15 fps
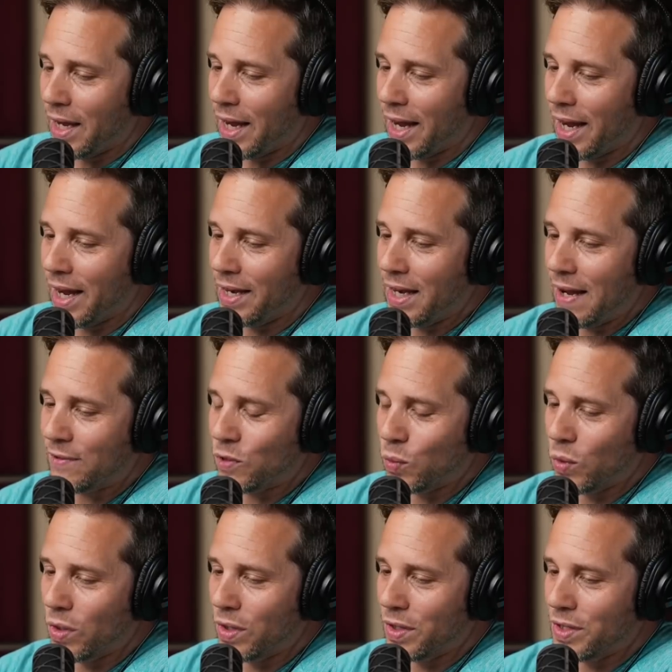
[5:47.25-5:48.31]
And
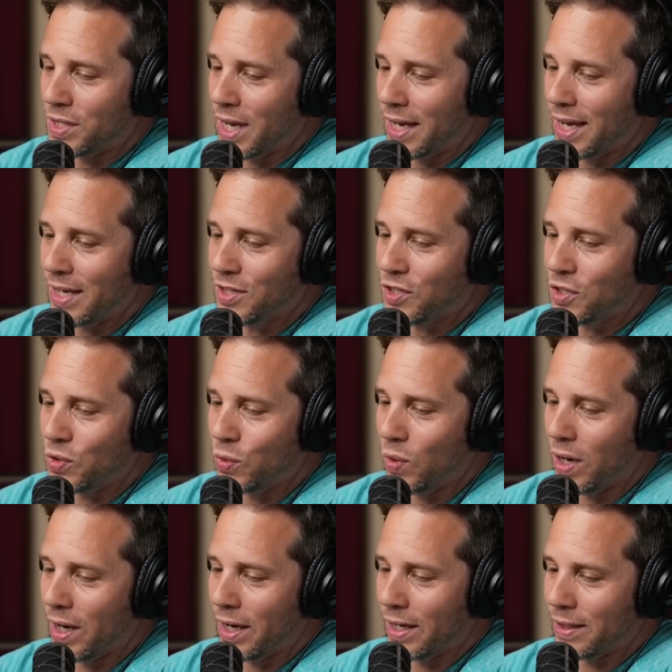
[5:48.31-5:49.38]
afterwards, I guess
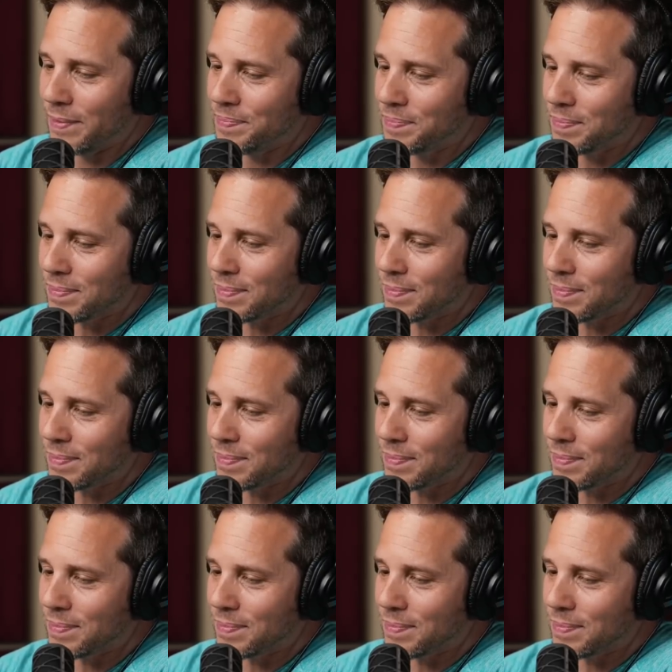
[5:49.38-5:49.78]
to uh,